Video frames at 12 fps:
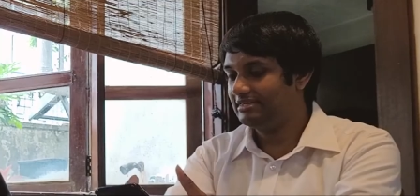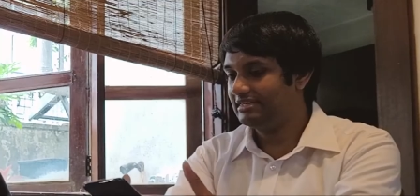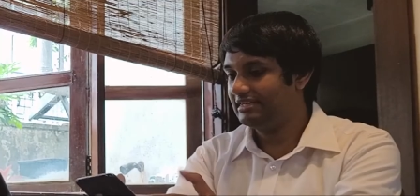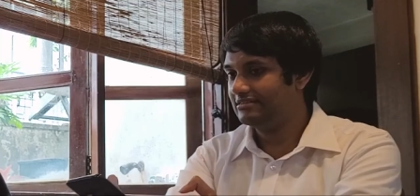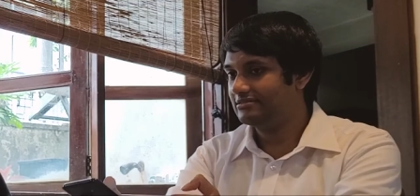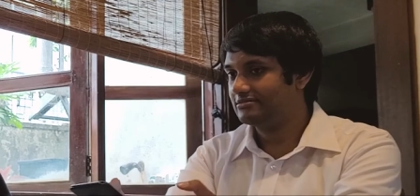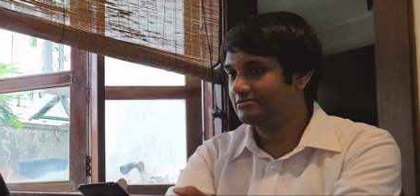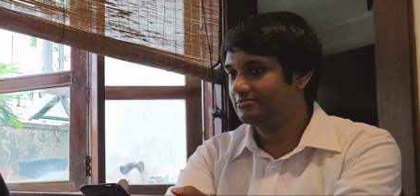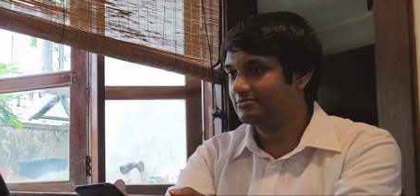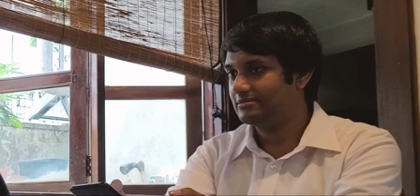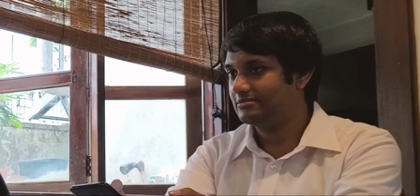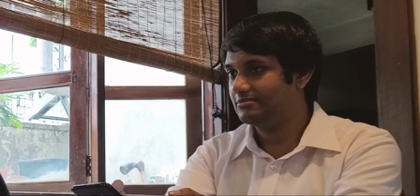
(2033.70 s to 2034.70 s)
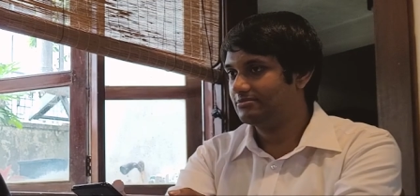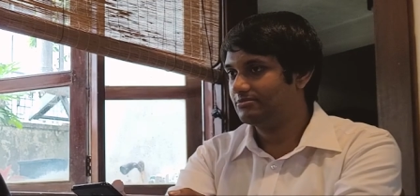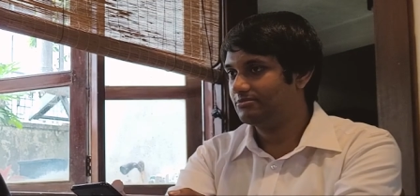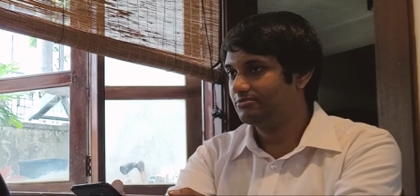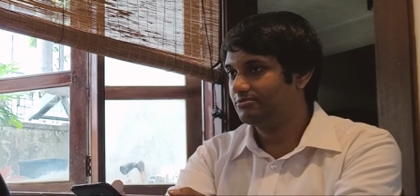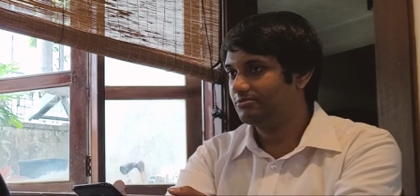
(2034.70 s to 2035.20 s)
be like,
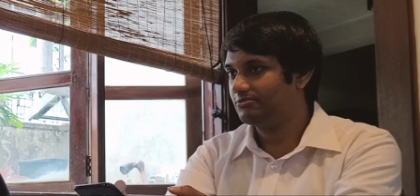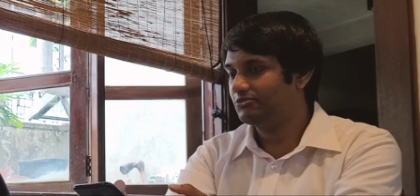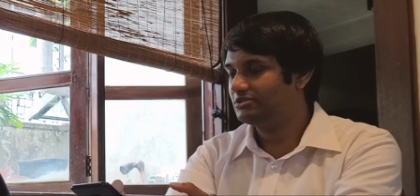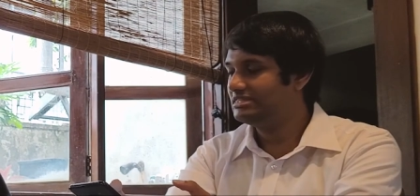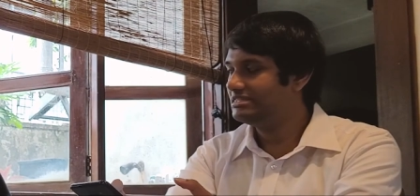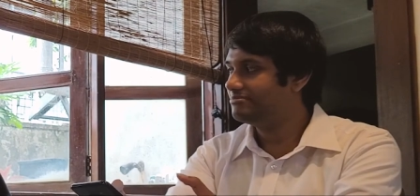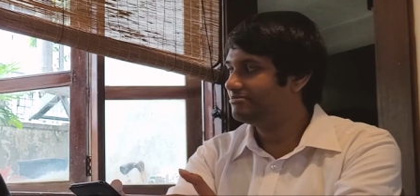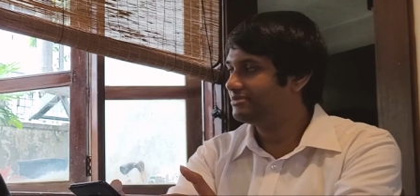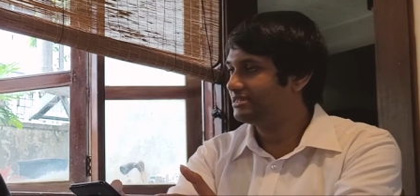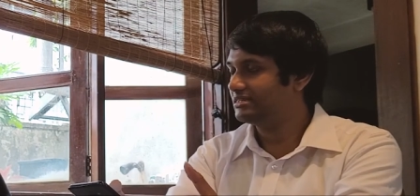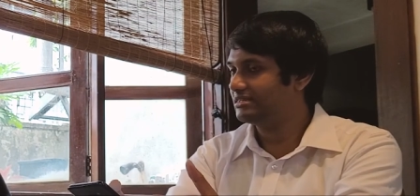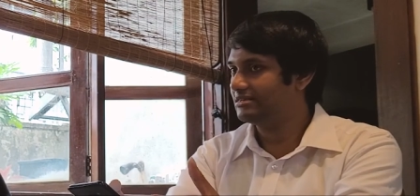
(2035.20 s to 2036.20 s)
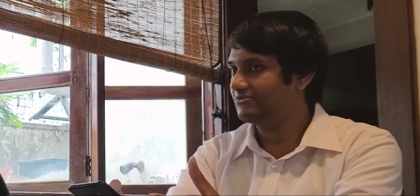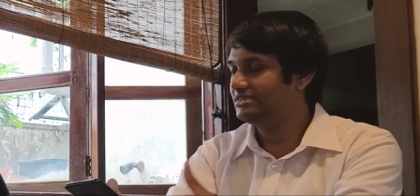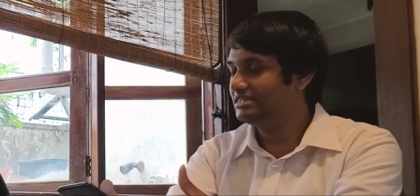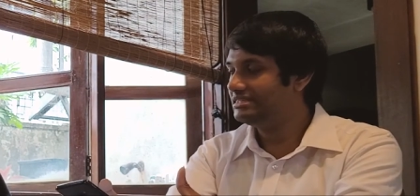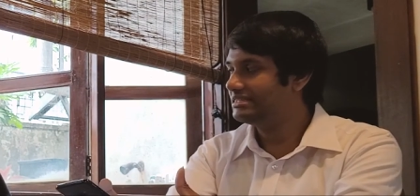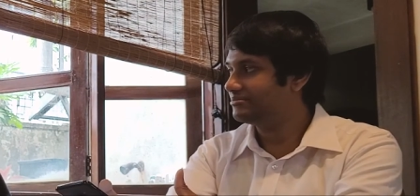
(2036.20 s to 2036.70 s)
would the uh,
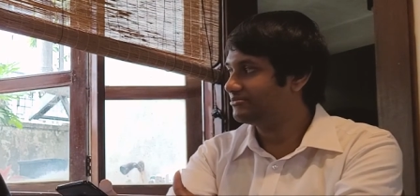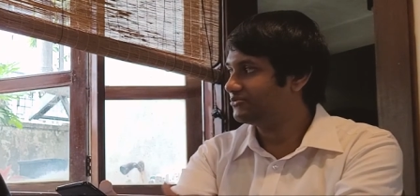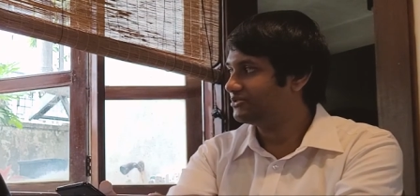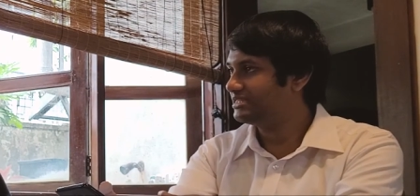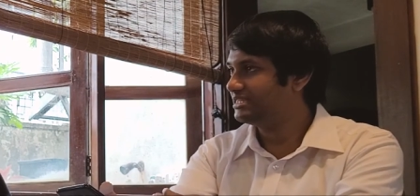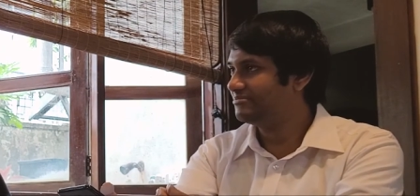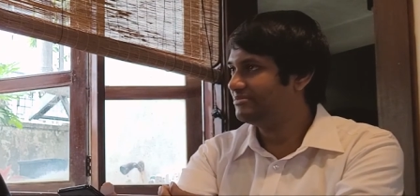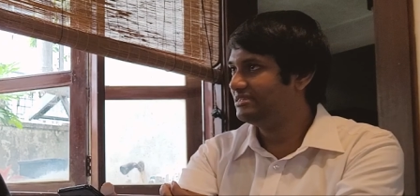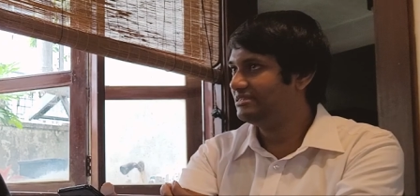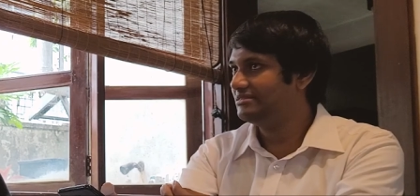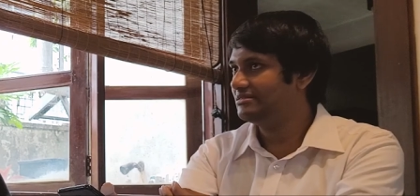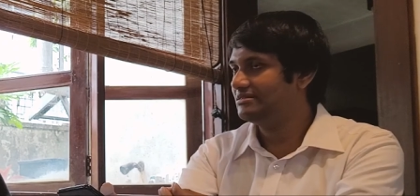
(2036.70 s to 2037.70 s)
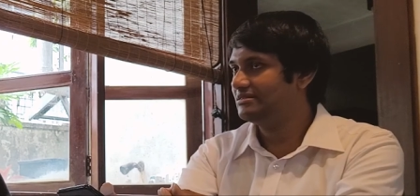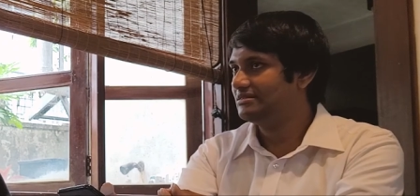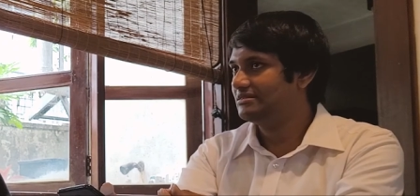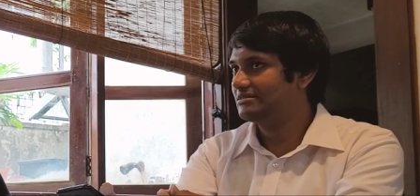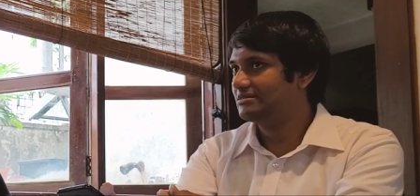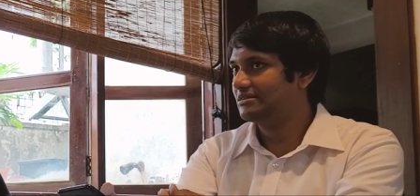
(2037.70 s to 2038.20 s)
victim, would they be
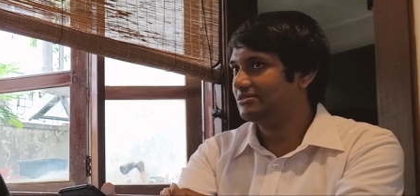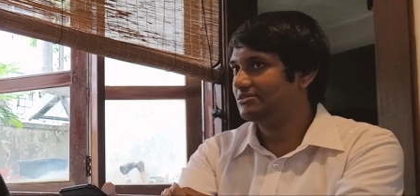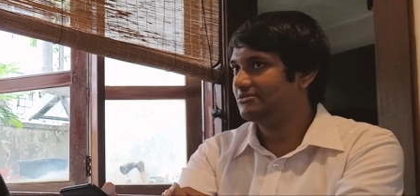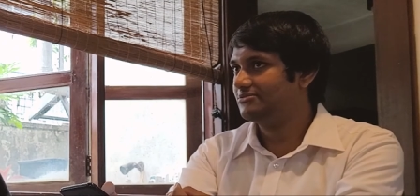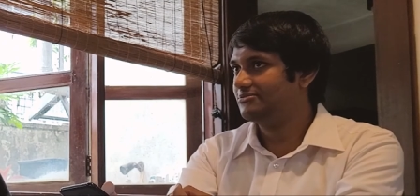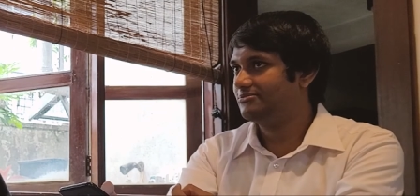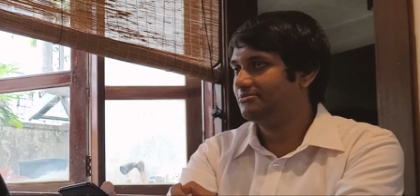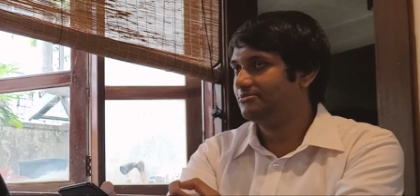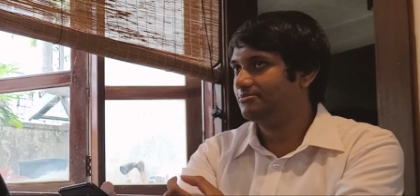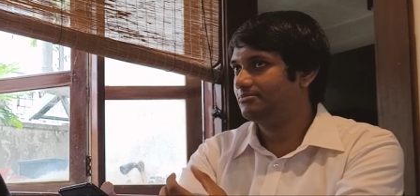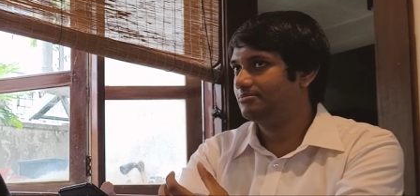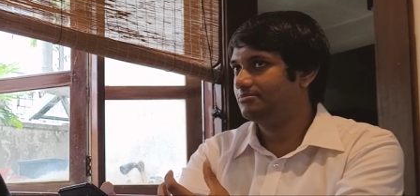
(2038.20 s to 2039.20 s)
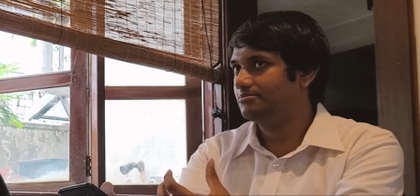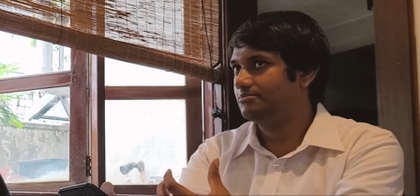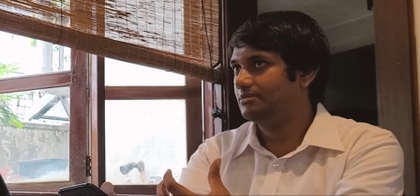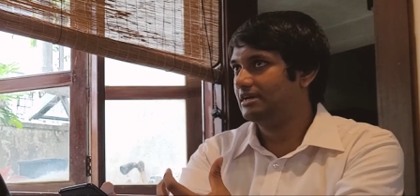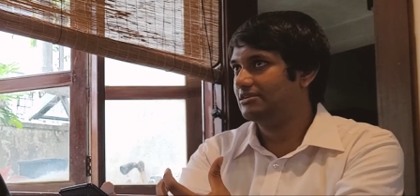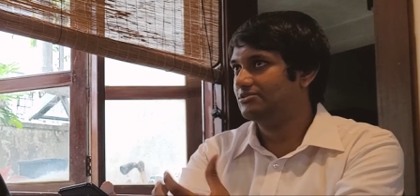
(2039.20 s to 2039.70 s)
kind of,
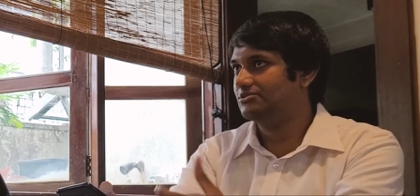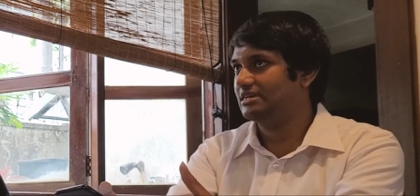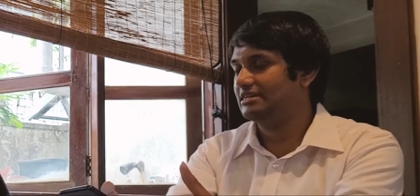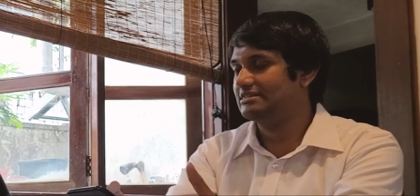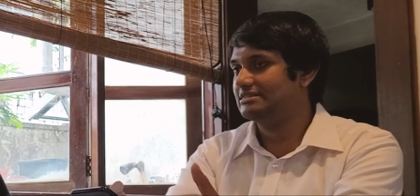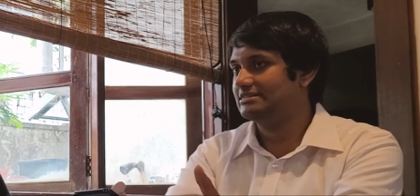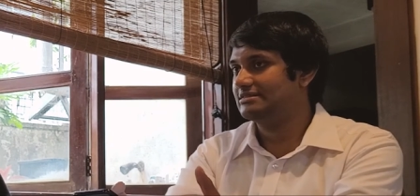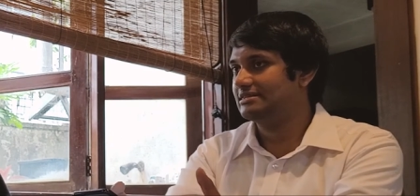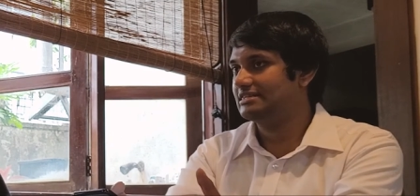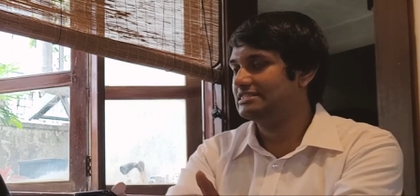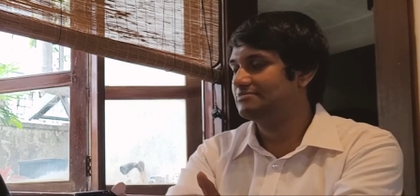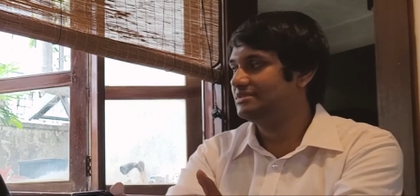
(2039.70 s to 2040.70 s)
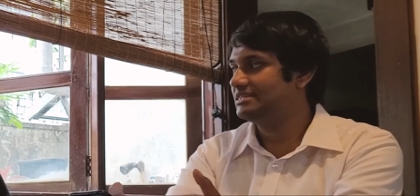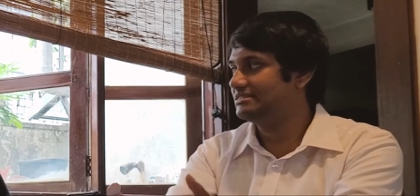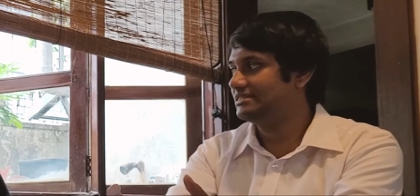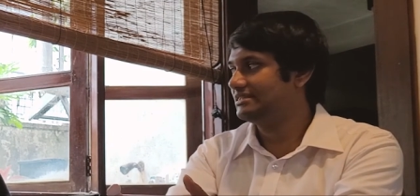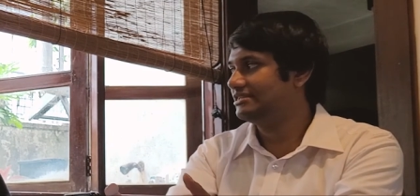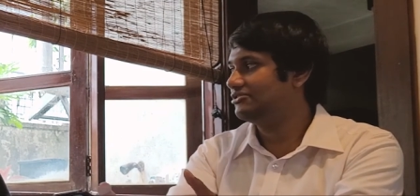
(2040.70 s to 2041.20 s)
I don't know, either
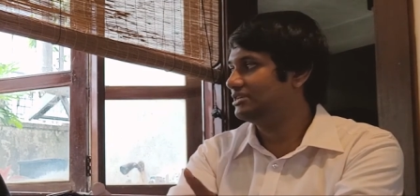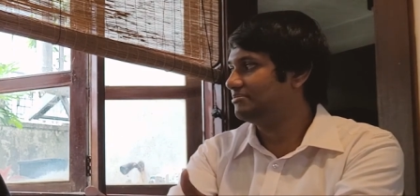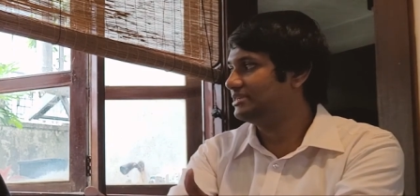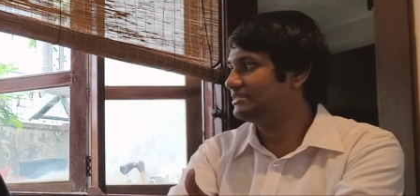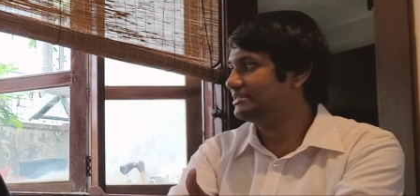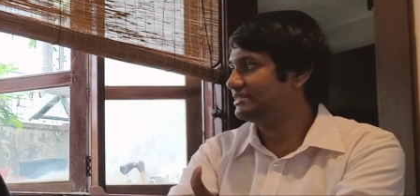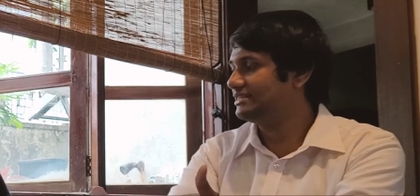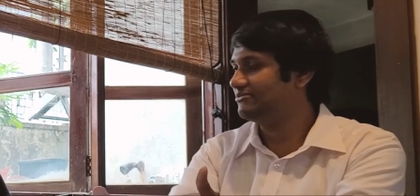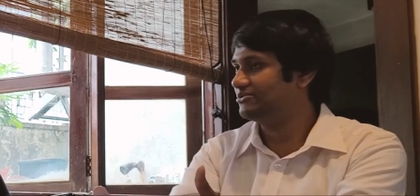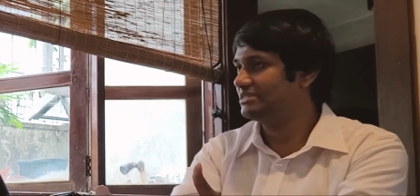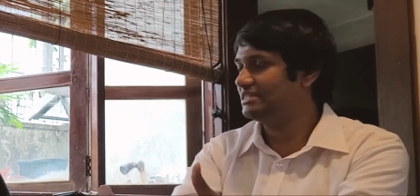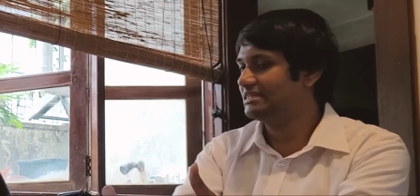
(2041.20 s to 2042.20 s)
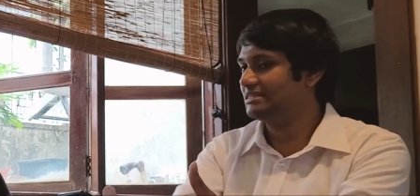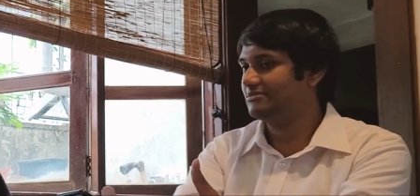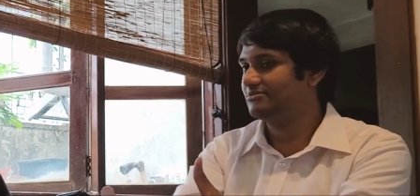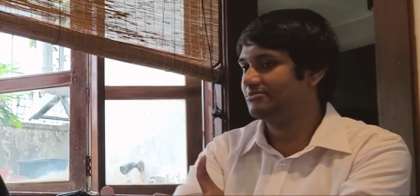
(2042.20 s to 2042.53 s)
explicitly or implicitly, would they